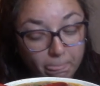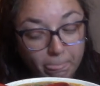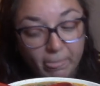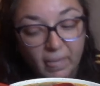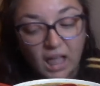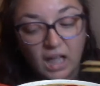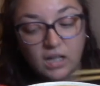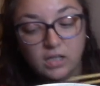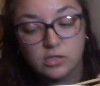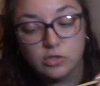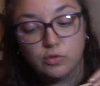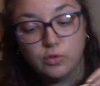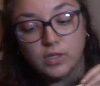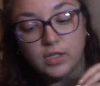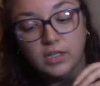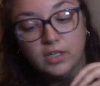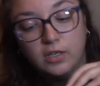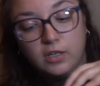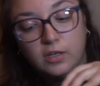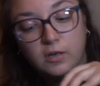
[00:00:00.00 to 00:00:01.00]
That's really
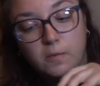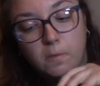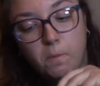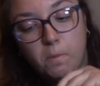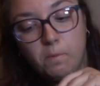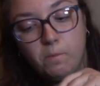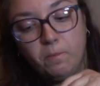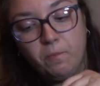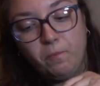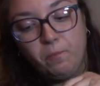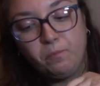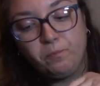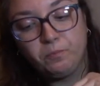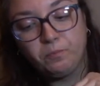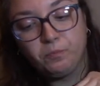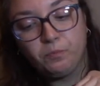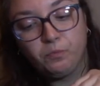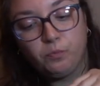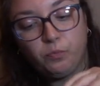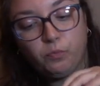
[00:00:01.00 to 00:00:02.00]
good.
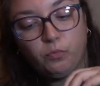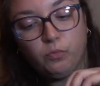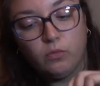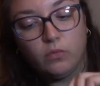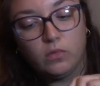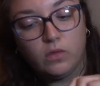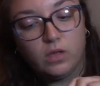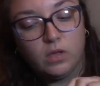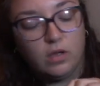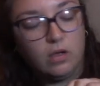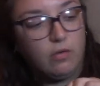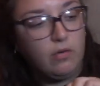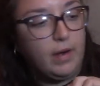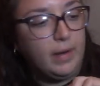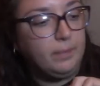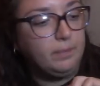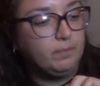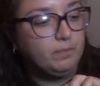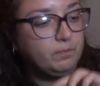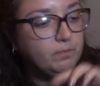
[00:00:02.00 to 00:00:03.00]
All right,
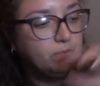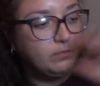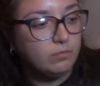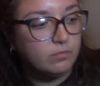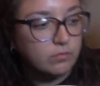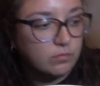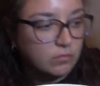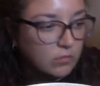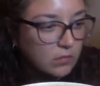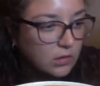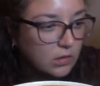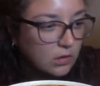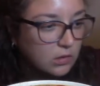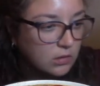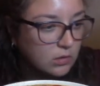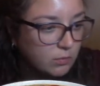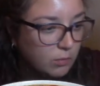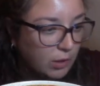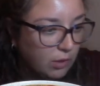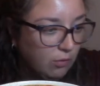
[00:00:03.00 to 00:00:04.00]

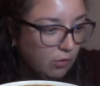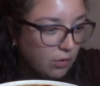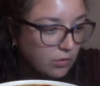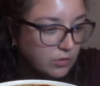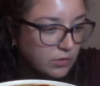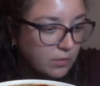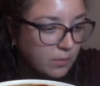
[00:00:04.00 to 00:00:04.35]
spring rolls.